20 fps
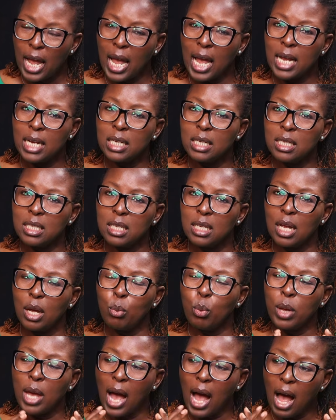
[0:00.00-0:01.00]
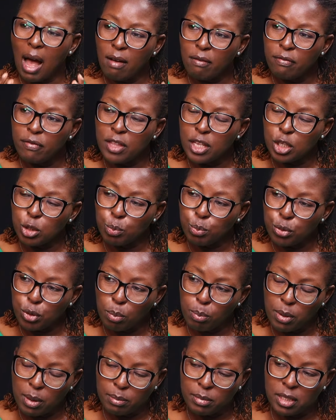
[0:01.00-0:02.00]
And we have these
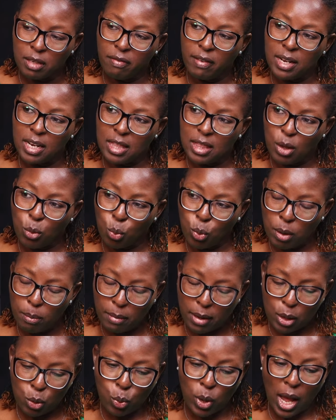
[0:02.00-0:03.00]
problems even in the women.